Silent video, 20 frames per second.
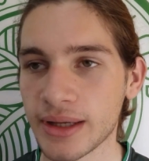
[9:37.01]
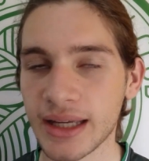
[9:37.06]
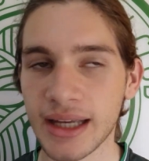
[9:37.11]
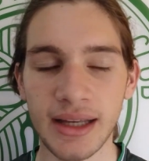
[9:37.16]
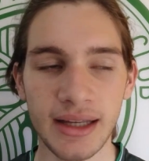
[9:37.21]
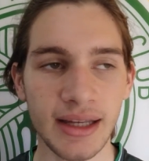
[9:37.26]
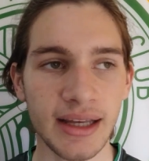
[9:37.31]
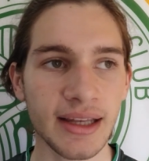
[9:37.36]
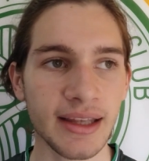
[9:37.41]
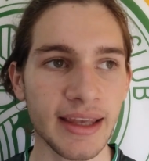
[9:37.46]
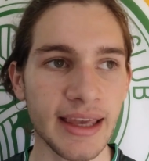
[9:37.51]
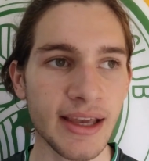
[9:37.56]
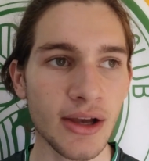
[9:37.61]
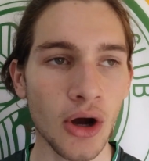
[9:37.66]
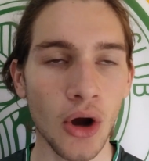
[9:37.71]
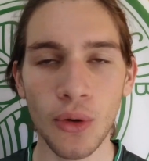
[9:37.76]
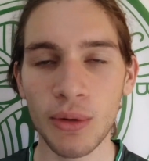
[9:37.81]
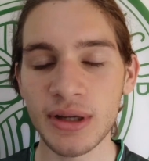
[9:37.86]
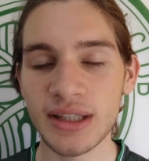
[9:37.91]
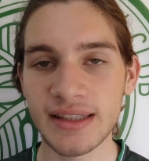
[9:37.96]
He
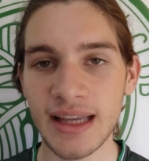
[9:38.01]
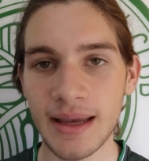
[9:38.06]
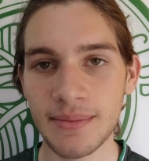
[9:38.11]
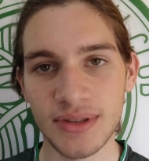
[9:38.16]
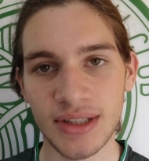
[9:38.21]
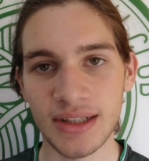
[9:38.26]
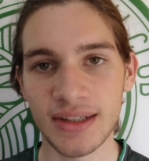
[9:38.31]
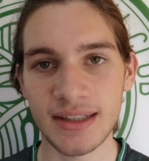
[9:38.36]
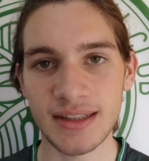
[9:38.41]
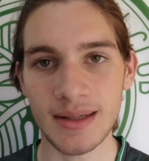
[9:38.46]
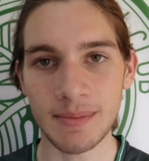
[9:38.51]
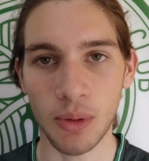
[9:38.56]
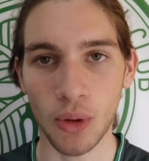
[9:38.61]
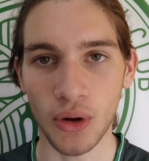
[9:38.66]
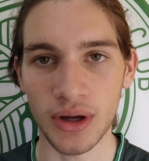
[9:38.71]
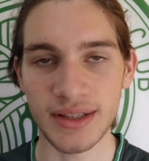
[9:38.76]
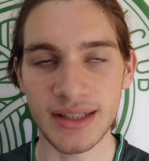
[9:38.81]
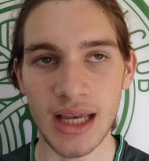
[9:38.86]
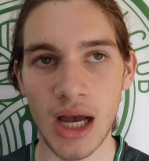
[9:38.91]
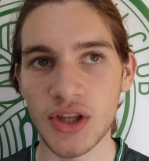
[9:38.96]
always seems to
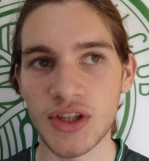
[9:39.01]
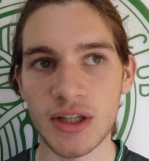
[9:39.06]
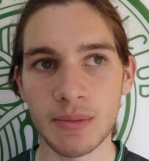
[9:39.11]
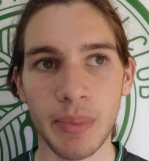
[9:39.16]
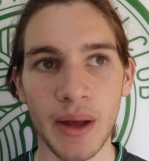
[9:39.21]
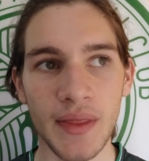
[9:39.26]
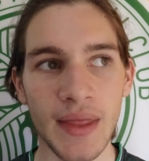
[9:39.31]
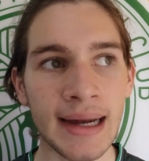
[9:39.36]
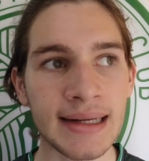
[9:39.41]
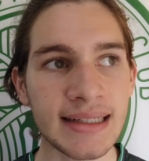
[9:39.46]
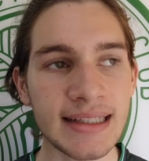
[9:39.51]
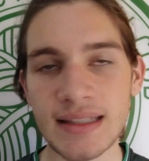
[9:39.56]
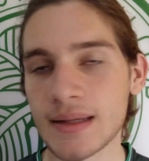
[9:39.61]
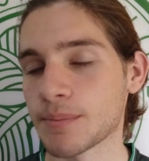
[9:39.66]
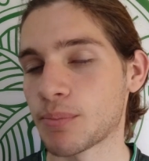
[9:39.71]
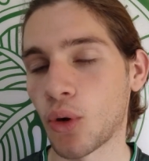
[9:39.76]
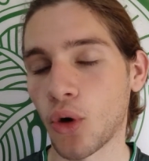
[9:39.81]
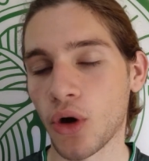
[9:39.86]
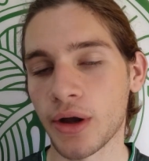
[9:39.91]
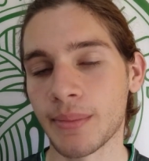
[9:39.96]
disappoint Celtic, but that
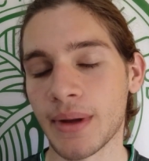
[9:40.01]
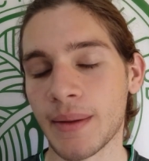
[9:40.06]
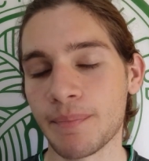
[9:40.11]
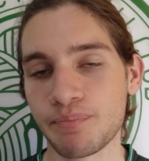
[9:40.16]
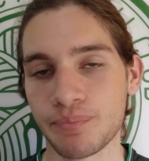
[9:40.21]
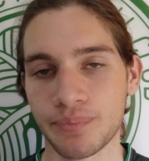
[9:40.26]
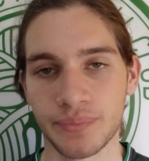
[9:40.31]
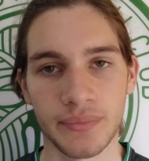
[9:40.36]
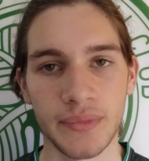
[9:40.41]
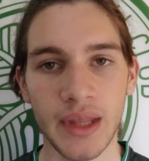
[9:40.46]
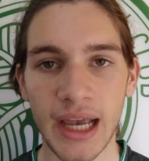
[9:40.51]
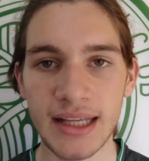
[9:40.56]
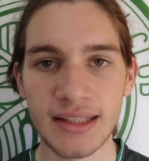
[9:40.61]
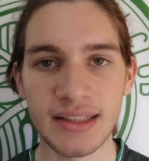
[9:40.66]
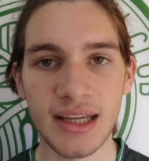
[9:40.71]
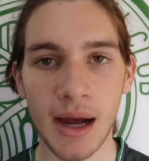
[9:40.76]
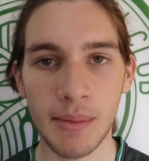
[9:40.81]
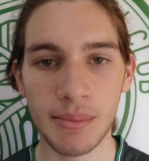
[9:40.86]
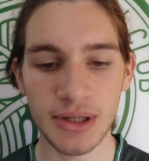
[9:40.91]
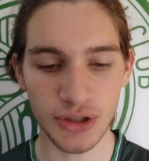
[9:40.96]
disappointment is
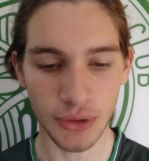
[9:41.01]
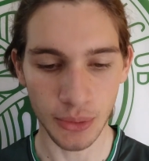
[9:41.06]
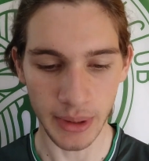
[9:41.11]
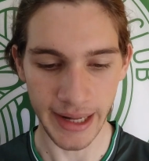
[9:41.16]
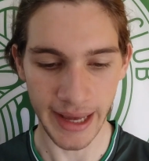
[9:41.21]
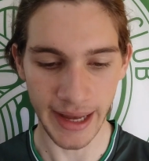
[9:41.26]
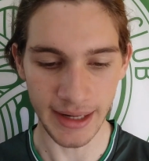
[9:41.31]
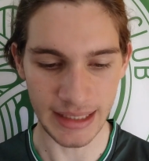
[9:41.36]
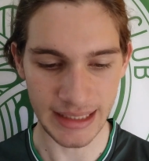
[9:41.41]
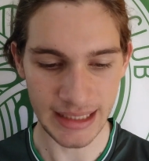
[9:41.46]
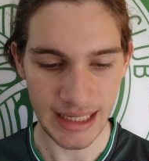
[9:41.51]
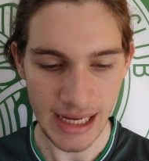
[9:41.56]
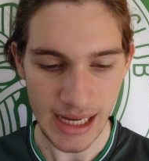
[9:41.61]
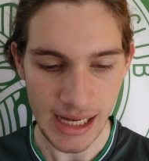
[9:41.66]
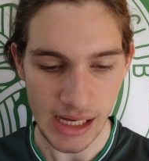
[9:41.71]
coming to an end.